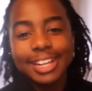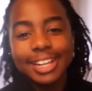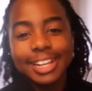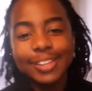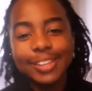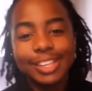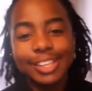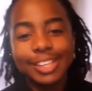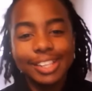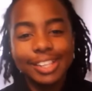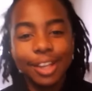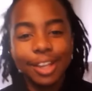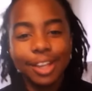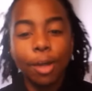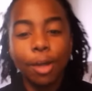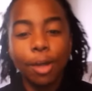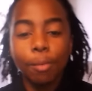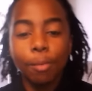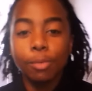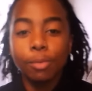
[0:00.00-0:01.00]
What's
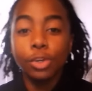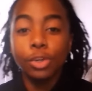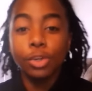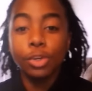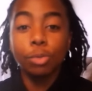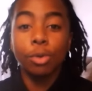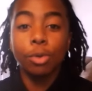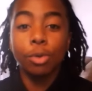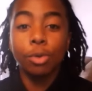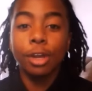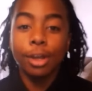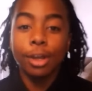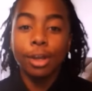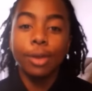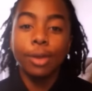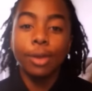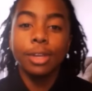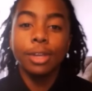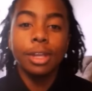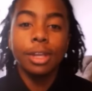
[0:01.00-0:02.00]
up? It's your boy
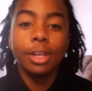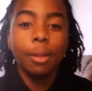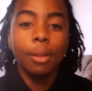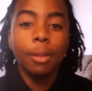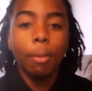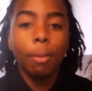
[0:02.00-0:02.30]
Coley.